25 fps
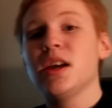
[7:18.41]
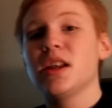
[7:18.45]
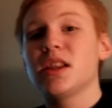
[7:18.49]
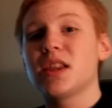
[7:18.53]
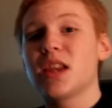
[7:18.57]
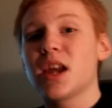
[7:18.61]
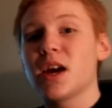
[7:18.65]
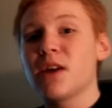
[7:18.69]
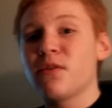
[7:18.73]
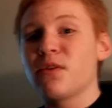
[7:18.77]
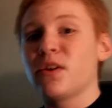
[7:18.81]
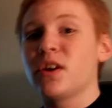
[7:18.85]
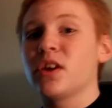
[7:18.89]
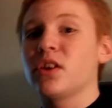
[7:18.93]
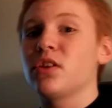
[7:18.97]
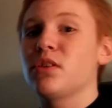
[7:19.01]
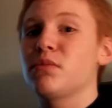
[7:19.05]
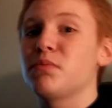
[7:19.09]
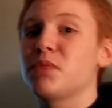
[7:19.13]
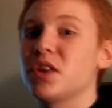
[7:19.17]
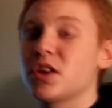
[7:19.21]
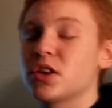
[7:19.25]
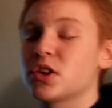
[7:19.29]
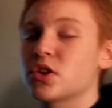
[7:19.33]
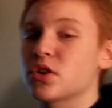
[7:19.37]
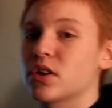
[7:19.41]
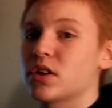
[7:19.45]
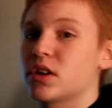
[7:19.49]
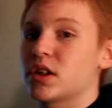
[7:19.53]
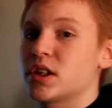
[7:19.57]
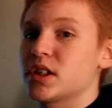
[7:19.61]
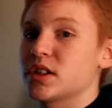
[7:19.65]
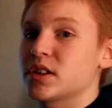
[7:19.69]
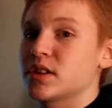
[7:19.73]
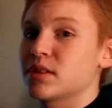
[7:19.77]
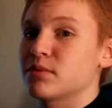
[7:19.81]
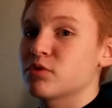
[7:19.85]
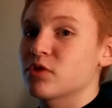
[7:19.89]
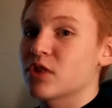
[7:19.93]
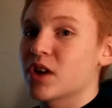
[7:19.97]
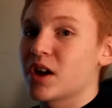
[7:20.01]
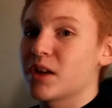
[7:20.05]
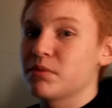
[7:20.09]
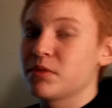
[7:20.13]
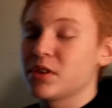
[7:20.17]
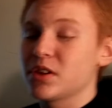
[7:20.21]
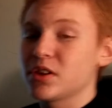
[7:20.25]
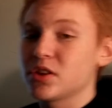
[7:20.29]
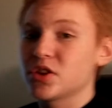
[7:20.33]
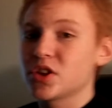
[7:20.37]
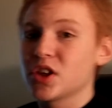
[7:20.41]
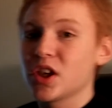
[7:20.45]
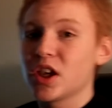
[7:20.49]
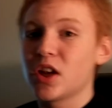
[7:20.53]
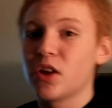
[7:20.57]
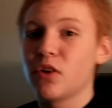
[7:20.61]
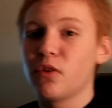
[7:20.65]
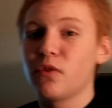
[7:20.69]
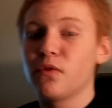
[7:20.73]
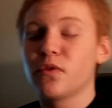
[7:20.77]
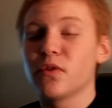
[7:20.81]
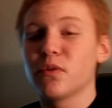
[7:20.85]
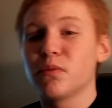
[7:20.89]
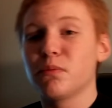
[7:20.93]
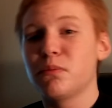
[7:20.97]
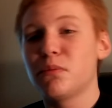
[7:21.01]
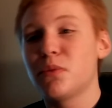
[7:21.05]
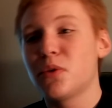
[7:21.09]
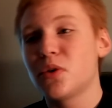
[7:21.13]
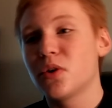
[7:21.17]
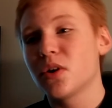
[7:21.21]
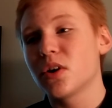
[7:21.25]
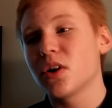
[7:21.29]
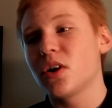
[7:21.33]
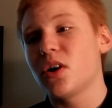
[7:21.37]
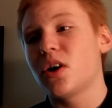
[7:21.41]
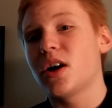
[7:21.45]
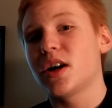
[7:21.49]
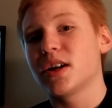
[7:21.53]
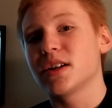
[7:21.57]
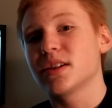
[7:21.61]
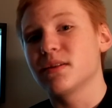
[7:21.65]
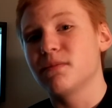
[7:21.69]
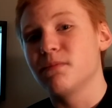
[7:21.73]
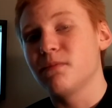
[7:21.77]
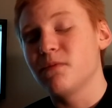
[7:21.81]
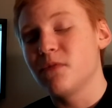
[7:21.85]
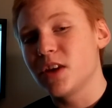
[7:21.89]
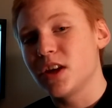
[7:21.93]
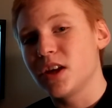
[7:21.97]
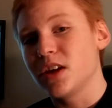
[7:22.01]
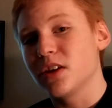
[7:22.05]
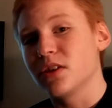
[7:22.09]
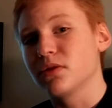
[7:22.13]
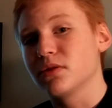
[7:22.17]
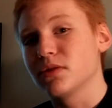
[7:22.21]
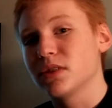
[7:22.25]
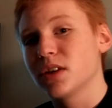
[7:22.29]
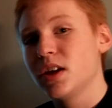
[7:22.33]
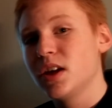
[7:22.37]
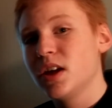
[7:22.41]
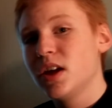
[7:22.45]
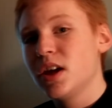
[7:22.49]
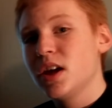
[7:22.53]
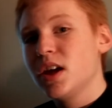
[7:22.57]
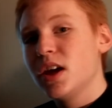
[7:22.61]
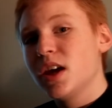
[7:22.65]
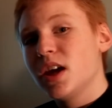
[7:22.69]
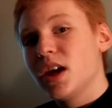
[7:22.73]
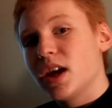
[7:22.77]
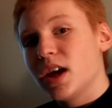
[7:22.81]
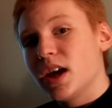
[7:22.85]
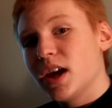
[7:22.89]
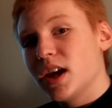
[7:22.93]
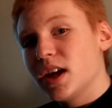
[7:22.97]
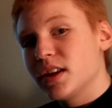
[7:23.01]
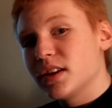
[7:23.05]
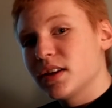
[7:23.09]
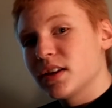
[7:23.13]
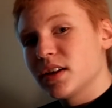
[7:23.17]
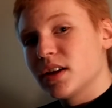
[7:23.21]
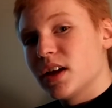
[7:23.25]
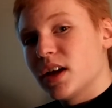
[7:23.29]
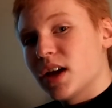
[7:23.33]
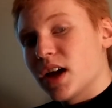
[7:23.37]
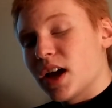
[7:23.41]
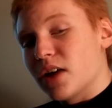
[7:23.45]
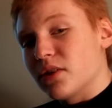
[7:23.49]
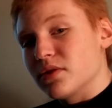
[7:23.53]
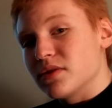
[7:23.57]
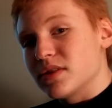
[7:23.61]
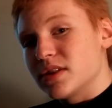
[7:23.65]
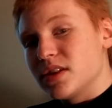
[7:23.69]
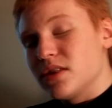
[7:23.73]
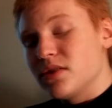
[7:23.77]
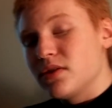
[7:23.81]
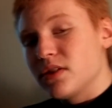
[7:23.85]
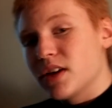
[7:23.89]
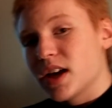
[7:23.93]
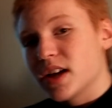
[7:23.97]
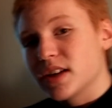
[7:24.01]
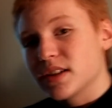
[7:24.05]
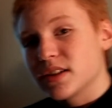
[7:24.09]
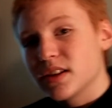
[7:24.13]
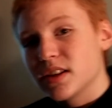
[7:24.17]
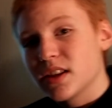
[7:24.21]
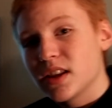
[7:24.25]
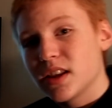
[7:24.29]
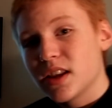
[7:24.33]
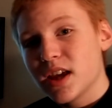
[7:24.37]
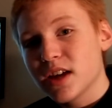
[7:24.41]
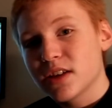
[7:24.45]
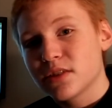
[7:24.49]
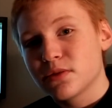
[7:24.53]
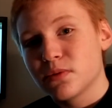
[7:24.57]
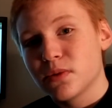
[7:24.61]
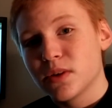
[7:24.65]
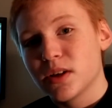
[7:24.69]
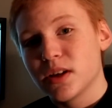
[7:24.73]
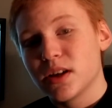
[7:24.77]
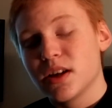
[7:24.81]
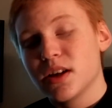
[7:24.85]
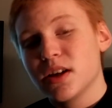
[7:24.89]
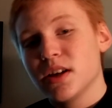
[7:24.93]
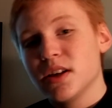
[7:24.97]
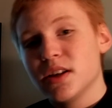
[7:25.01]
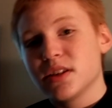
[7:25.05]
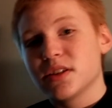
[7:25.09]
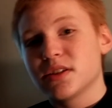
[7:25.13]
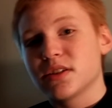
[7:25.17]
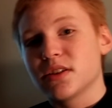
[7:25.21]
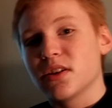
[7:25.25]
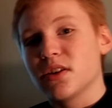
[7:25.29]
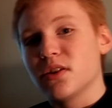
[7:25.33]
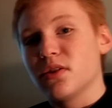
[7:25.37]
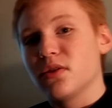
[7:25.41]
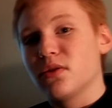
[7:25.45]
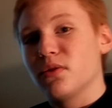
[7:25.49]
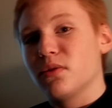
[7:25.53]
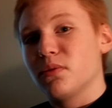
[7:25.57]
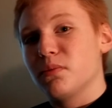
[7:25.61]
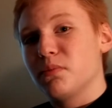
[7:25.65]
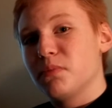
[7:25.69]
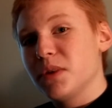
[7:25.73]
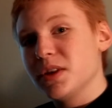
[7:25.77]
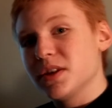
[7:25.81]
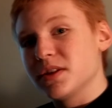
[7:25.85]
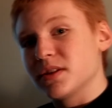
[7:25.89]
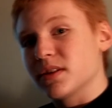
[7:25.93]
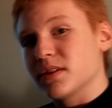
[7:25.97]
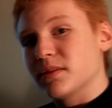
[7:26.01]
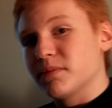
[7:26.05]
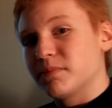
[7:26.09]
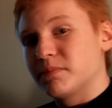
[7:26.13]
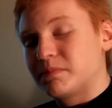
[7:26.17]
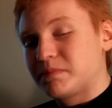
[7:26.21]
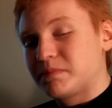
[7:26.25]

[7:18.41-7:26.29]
definitely be sure to subscribe to the channel for more awesome videos. And I will see you guys in the next one. So, peace.